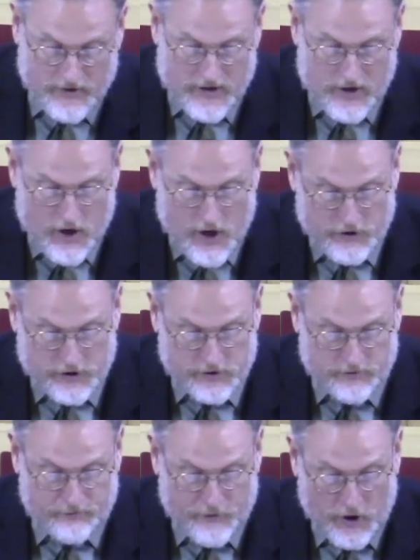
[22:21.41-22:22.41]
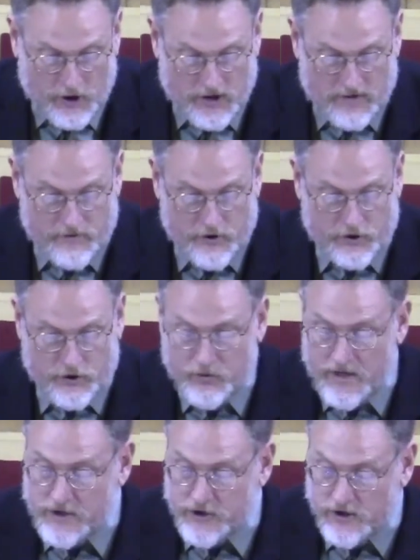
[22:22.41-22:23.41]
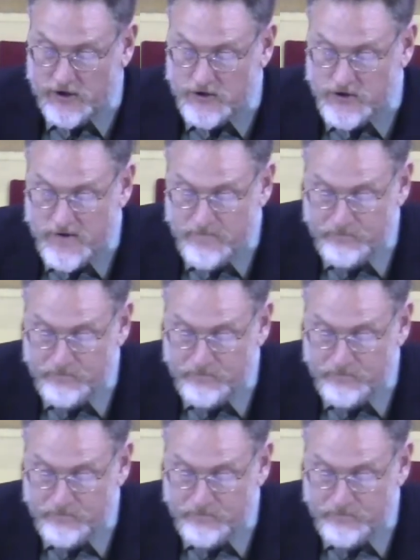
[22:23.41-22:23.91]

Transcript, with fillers: The earth is full of your creatures.